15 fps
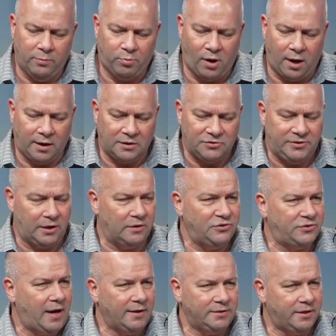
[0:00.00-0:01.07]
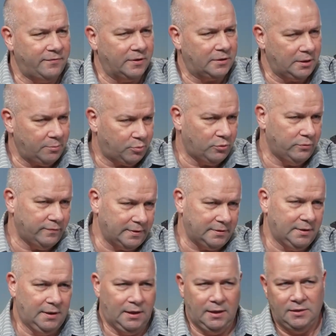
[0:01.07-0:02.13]
products that are scientifically proven.
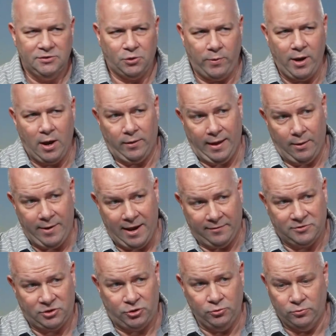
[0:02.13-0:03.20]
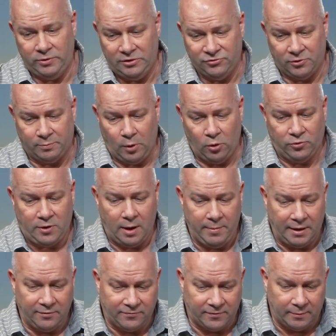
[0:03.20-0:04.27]
So we have 2. These are both
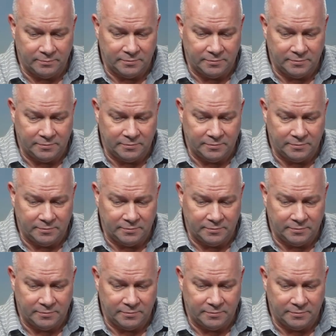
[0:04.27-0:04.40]
coming from